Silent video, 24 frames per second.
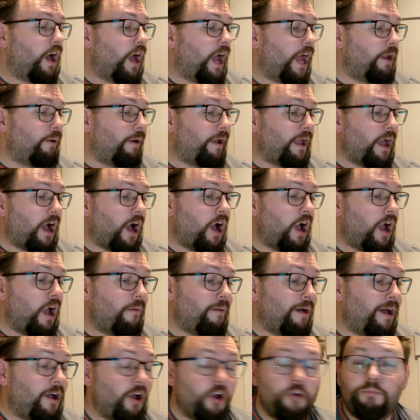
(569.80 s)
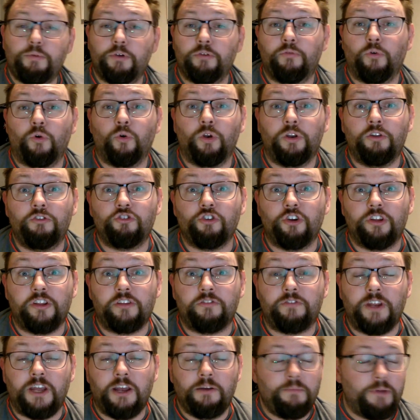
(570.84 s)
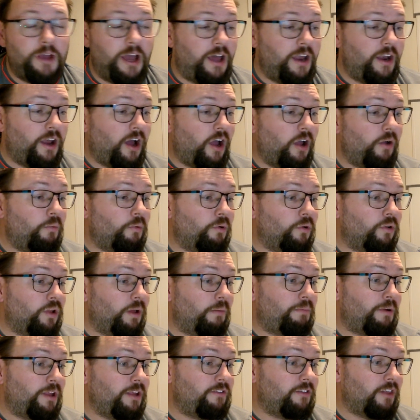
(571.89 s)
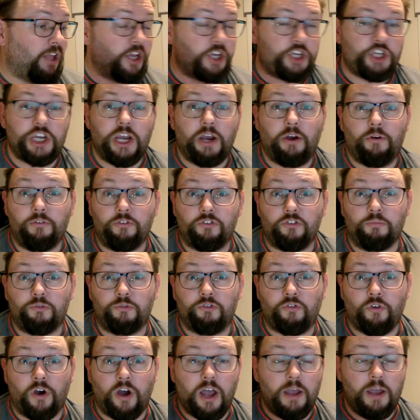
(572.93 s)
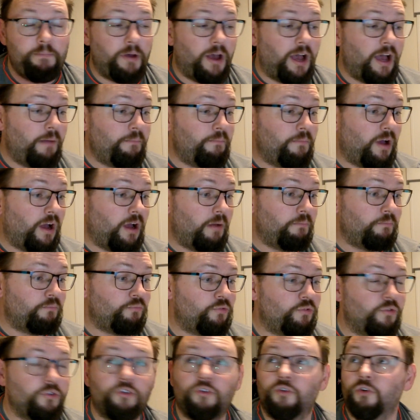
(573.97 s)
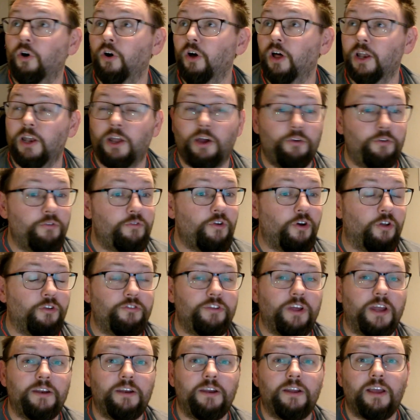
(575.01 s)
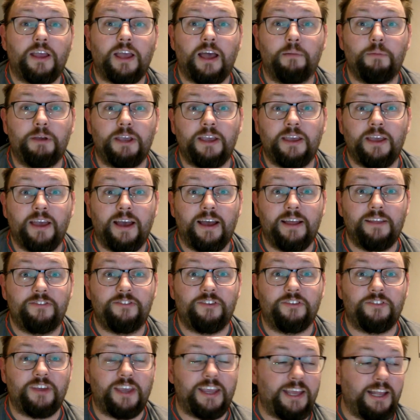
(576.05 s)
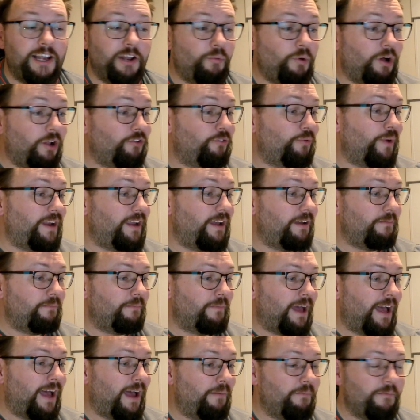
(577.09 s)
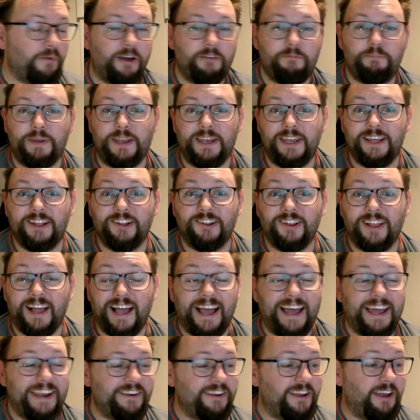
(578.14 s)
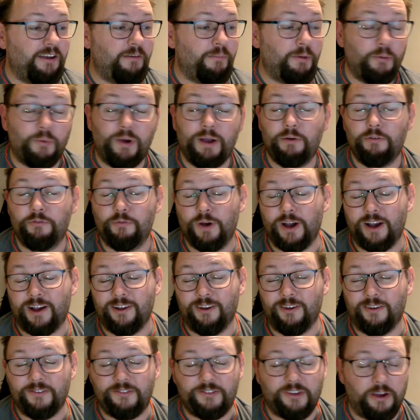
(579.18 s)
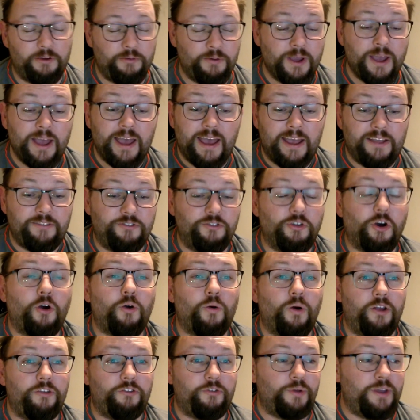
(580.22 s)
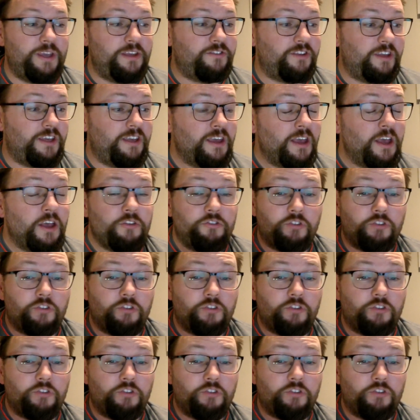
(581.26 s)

Anyway, I hope you've all enjoyed this video, and please like, share, and subscribe. I'm got a load of content coming. It's just taking a little while to edit. I've been ill and I'm away with work a lot, so it's not quite so easy.